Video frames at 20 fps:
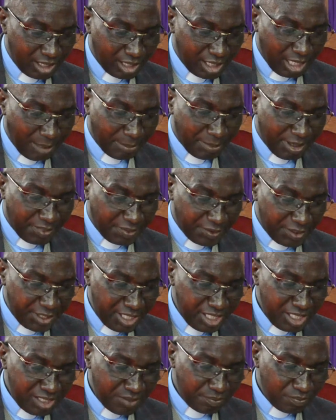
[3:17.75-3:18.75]
Number
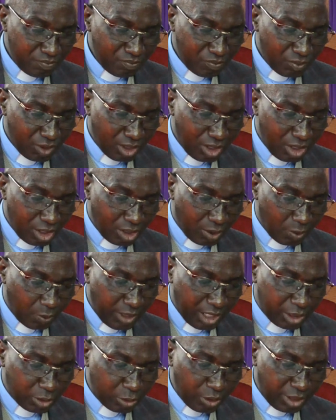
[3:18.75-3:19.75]
three,
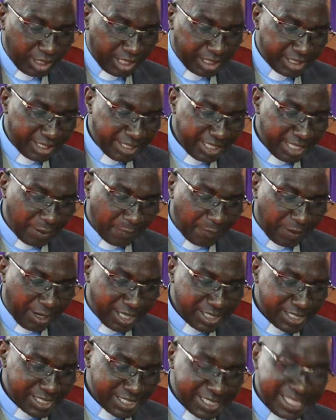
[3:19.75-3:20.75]
we are told that there
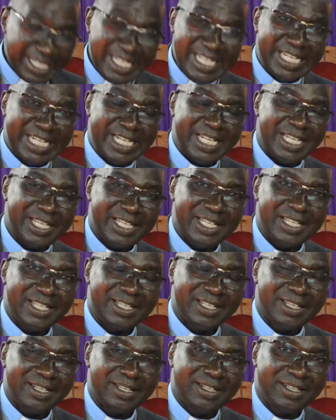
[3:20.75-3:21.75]
were seen
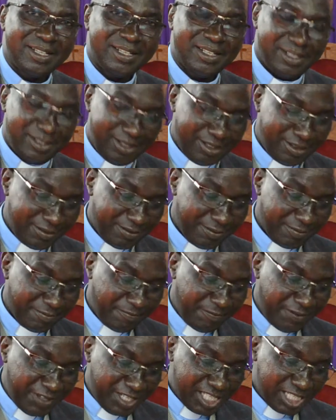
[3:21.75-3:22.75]

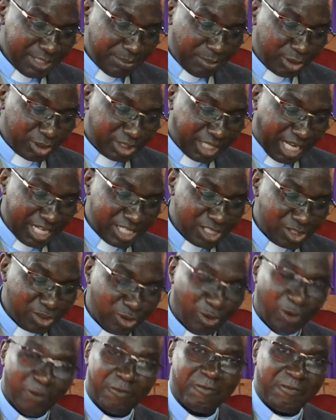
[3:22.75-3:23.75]
visible tongues
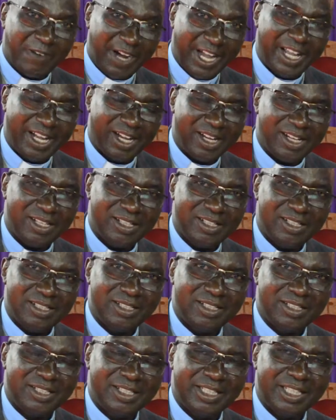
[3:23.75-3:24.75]
of fire.
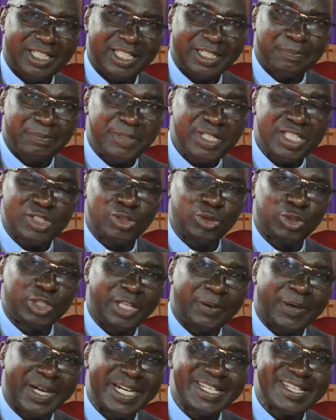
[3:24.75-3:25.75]
And please note
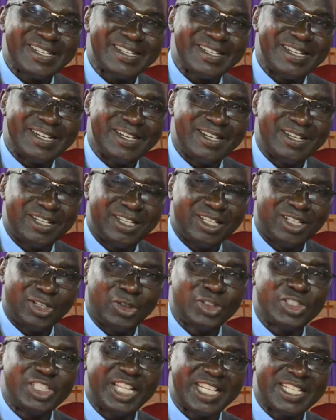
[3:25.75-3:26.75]
the word seen,
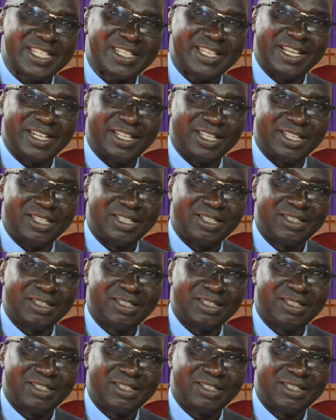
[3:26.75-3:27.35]
not just hearing.